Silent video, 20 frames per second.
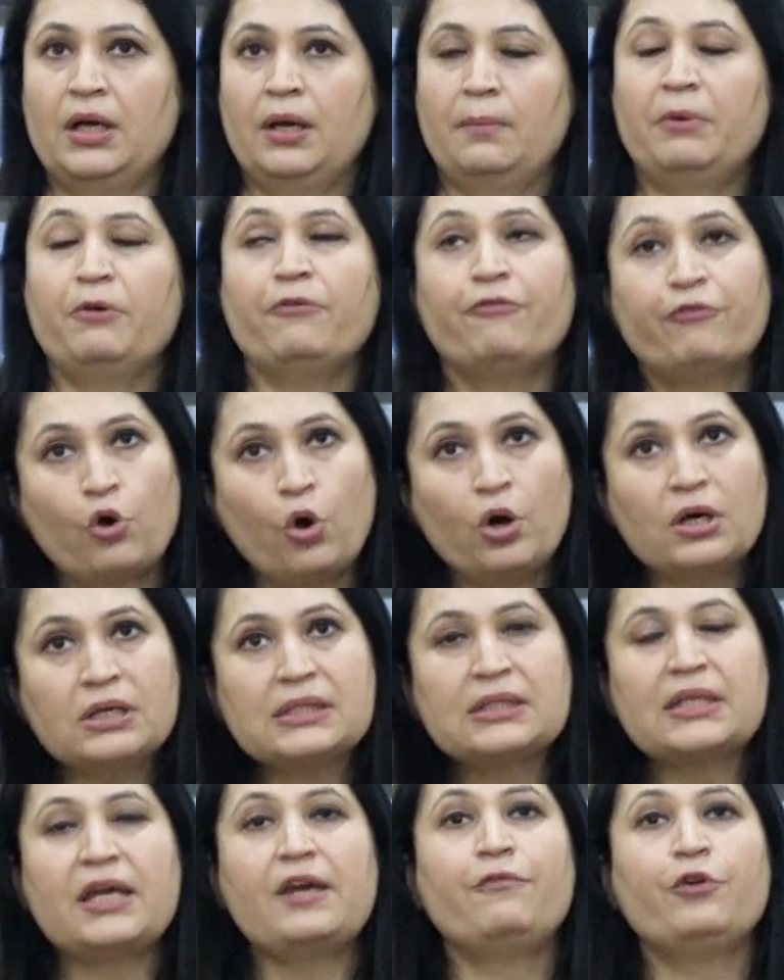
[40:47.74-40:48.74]
But of
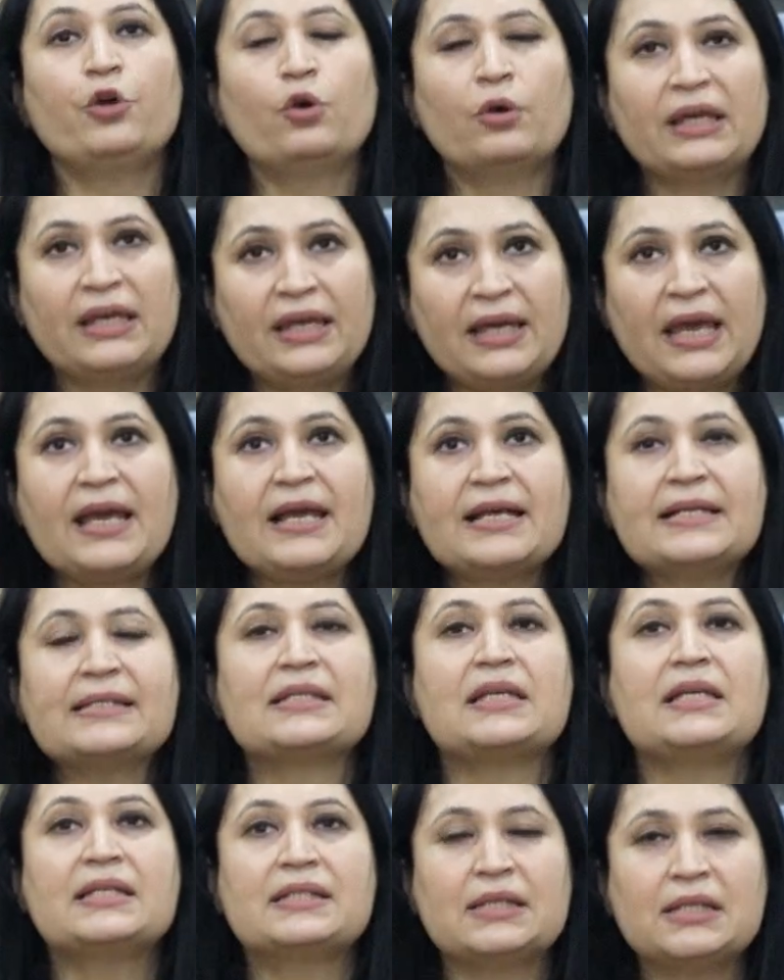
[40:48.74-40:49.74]
course, if your case
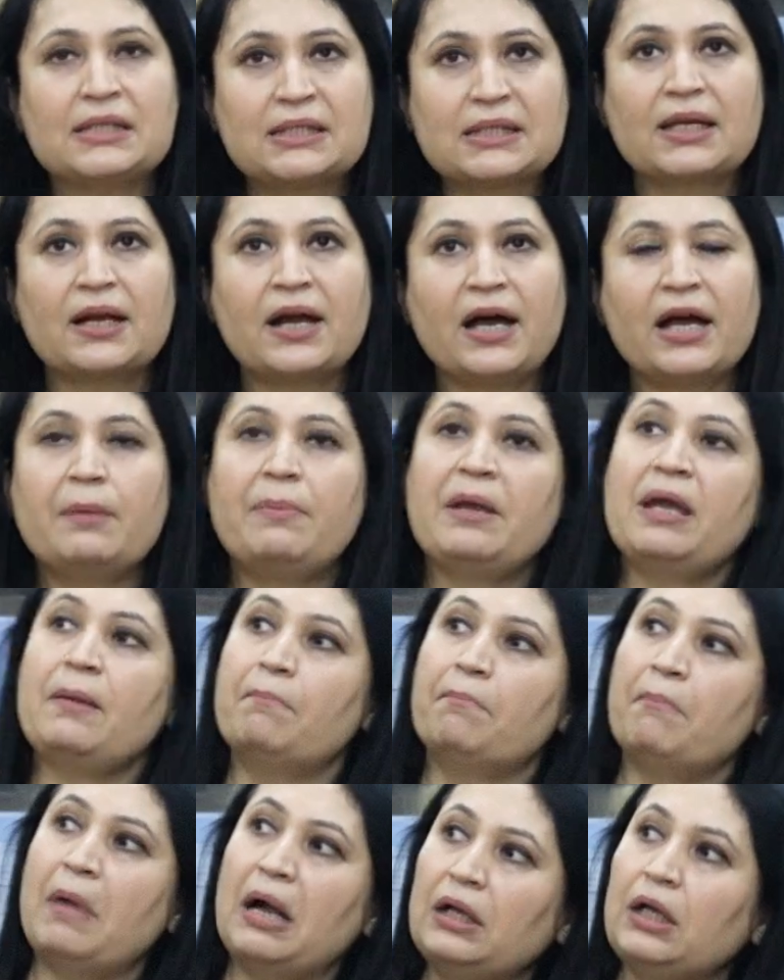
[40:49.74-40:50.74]
is
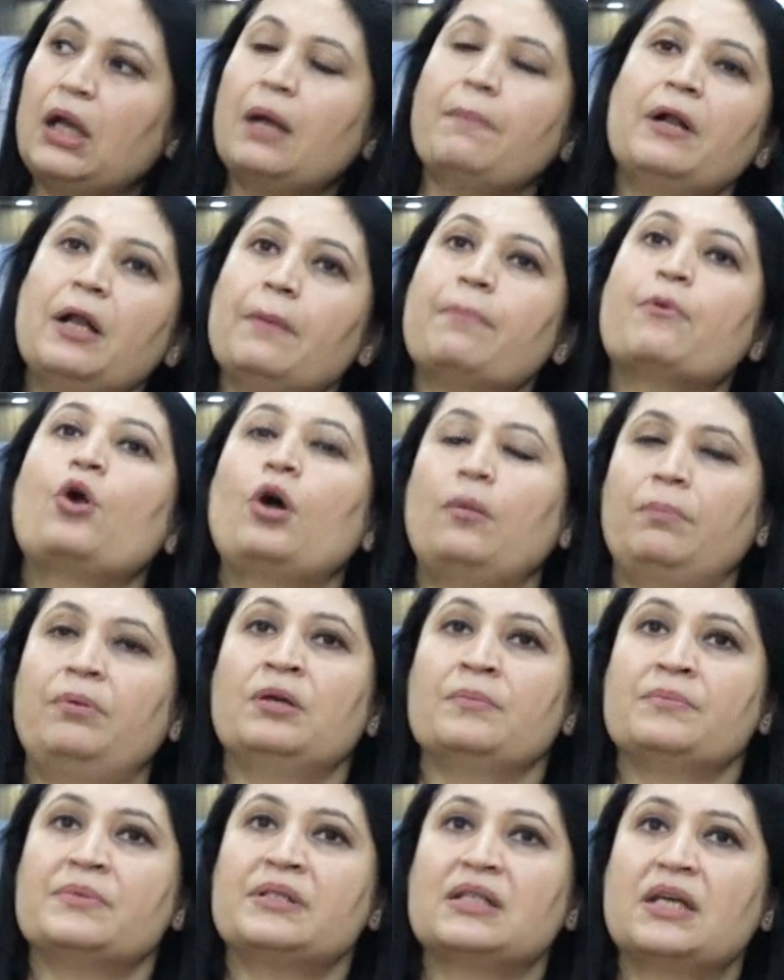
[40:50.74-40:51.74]
describing multiple
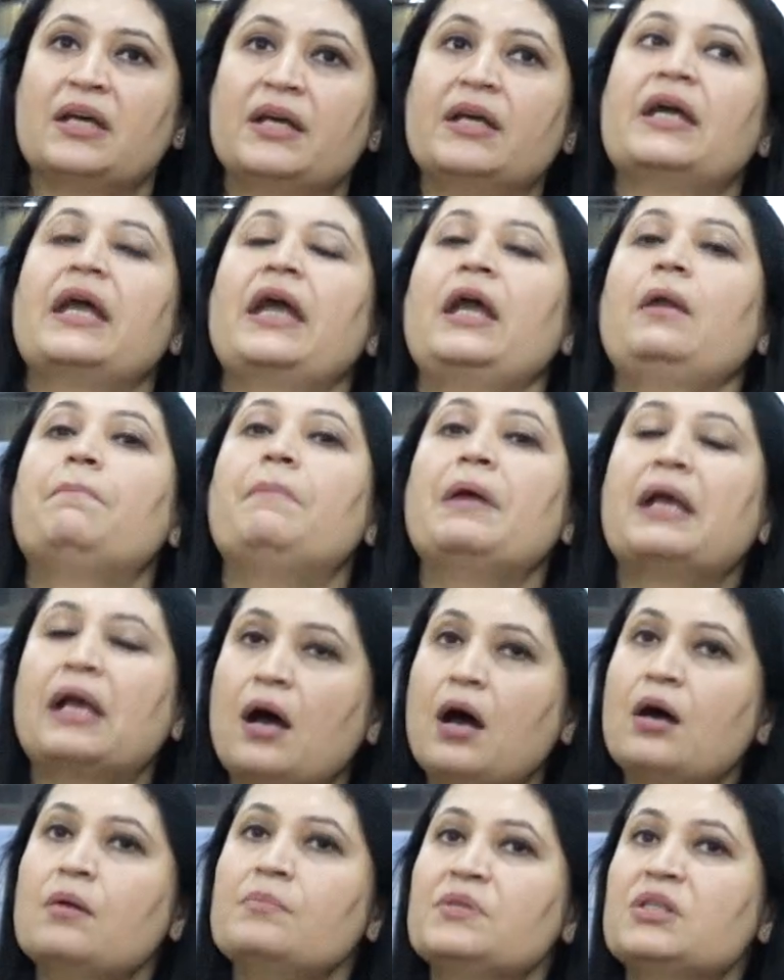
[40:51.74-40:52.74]
problems, it
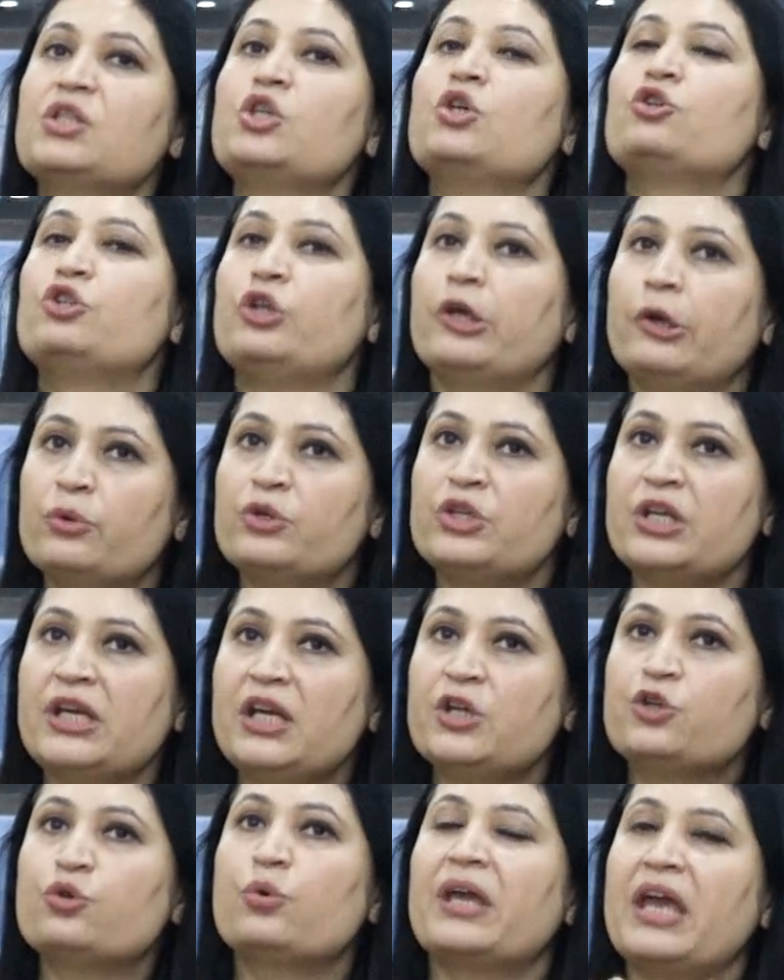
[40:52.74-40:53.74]
becomes your
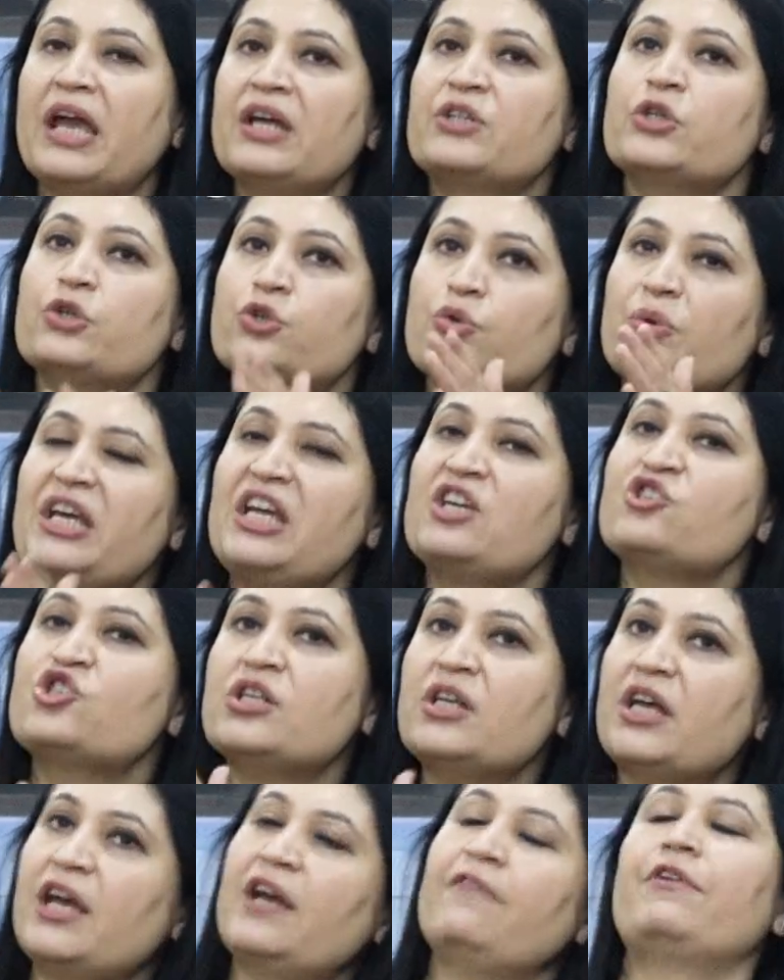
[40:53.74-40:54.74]
duty to cater to each
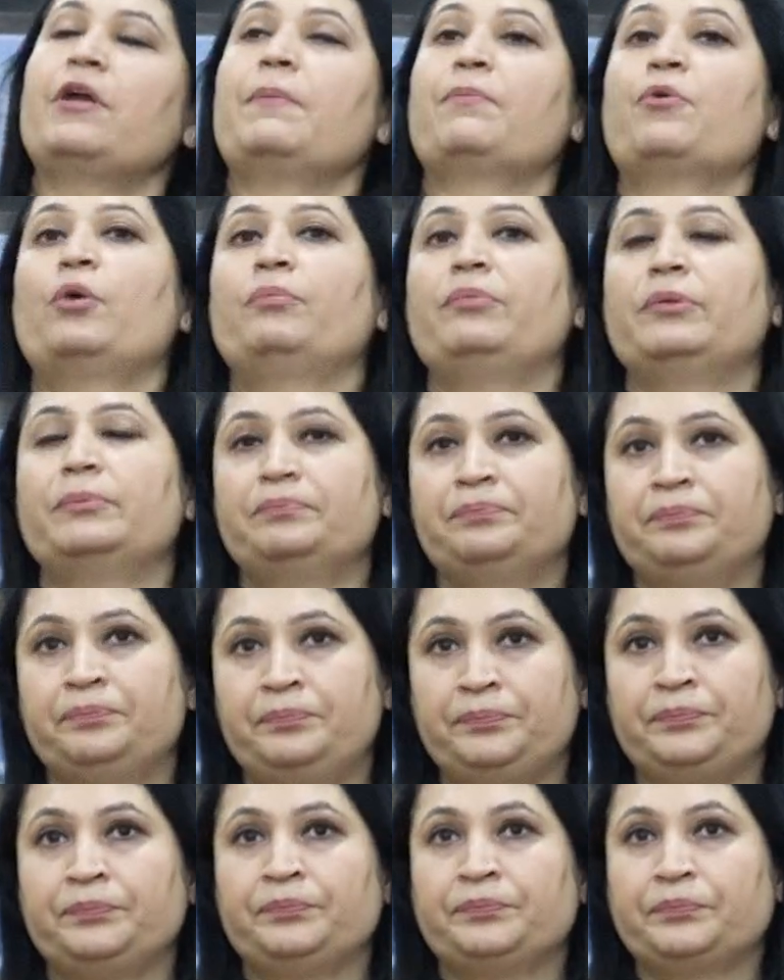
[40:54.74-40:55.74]
and every problem,
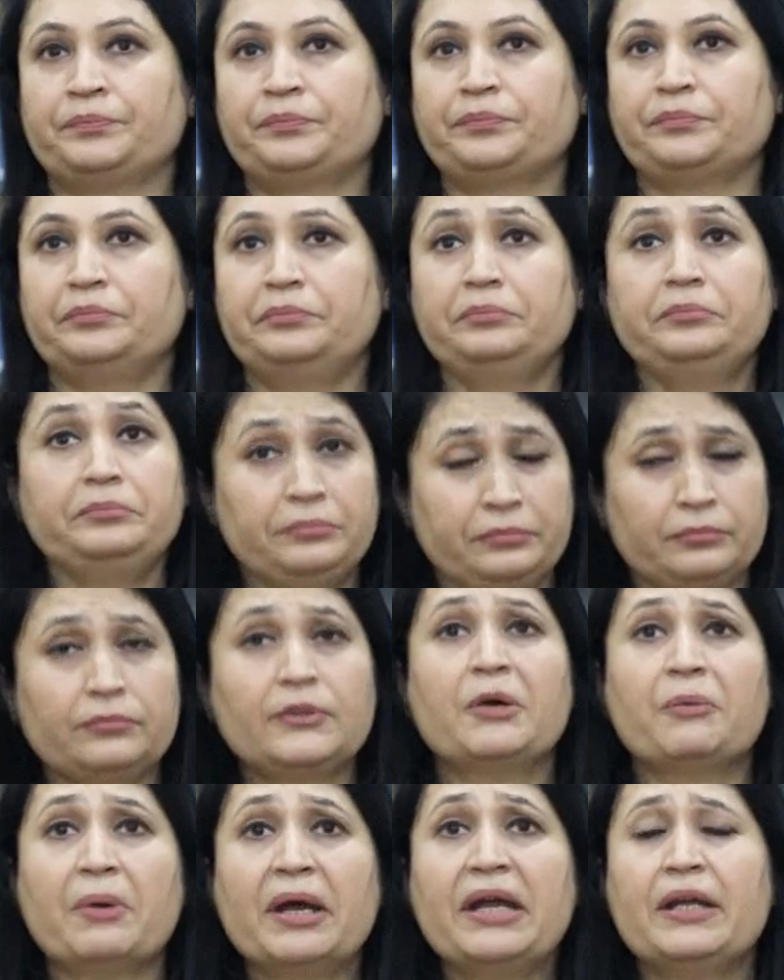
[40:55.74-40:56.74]

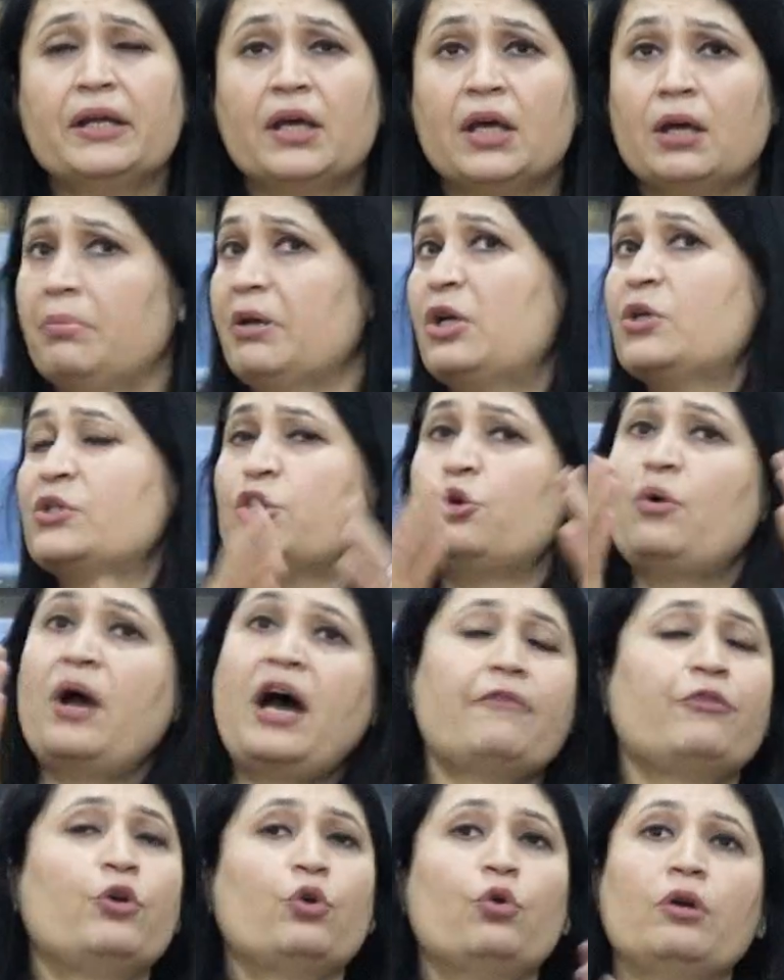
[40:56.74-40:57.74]
right? Because you
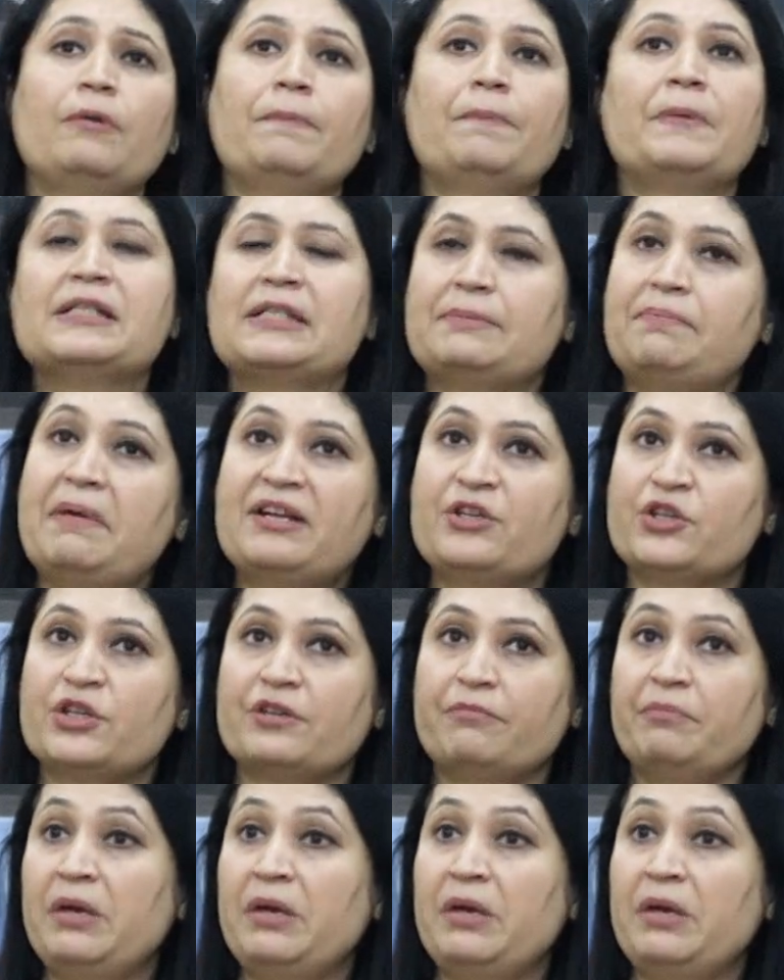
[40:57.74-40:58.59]
have your own perspective.